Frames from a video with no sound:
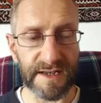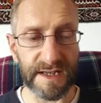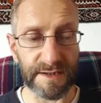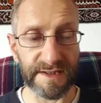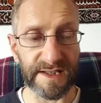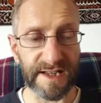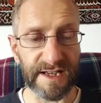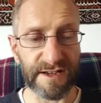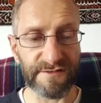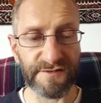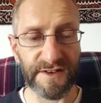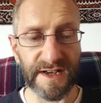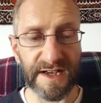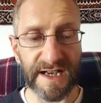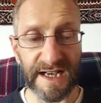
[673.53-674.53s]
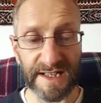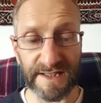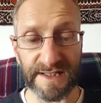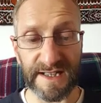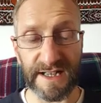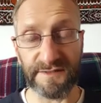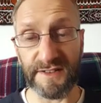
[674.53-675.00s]

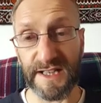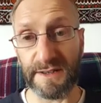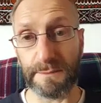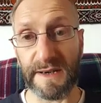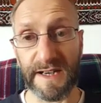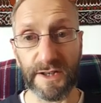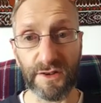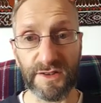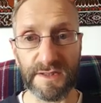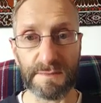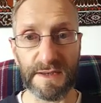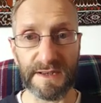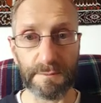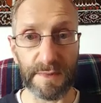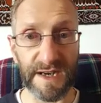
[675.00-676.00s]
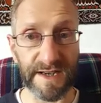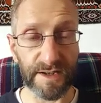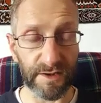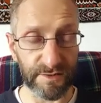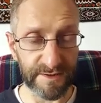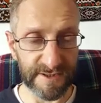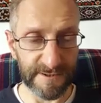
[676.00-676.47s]
and I've let bygones be
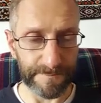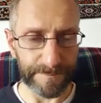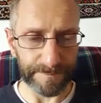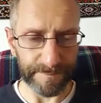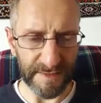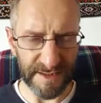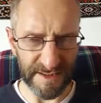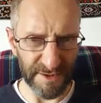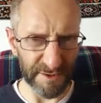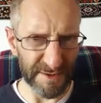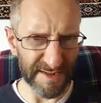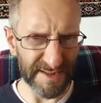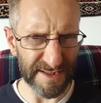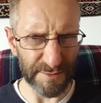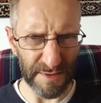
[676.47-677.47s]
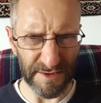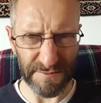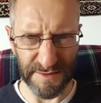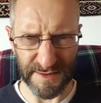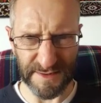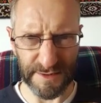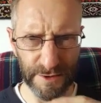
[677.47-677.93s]
bygones. So there is this
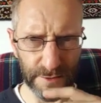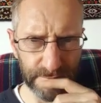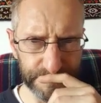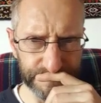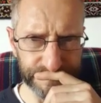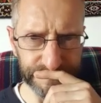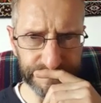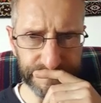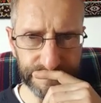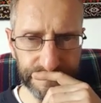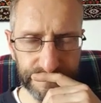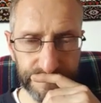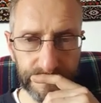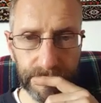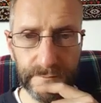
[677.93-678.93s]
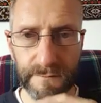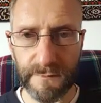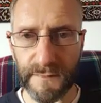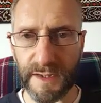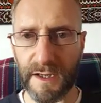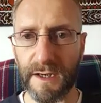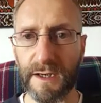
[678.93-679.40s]
reference to
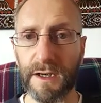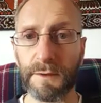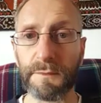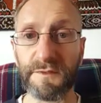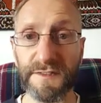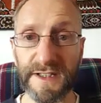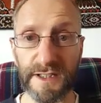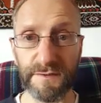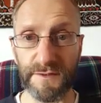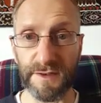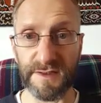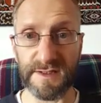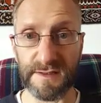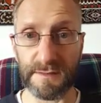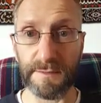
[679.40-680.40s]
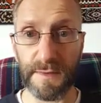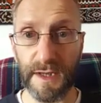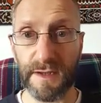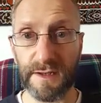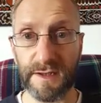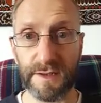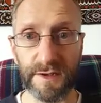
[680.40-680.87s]
forgiveness.
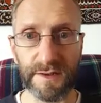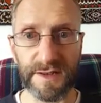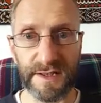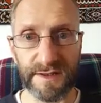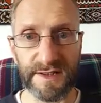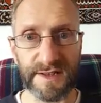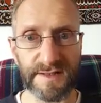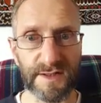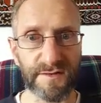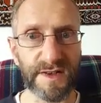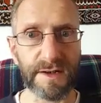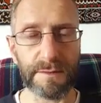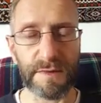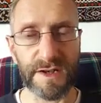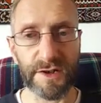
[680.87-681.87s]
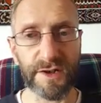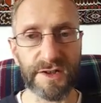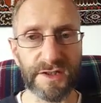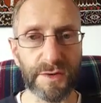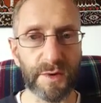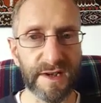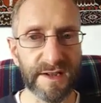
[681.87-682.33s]
That's
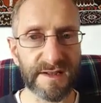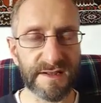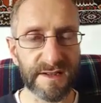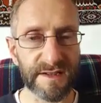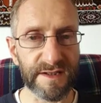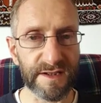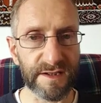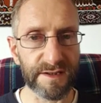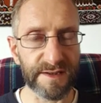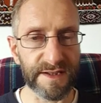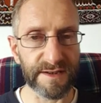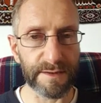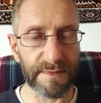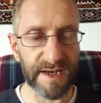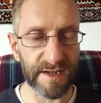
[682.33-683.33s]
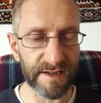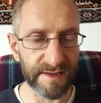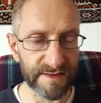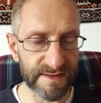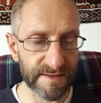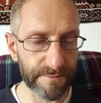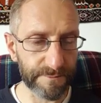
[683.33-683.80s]
occurs twice in the
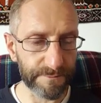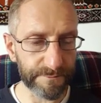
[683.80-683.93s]
markers.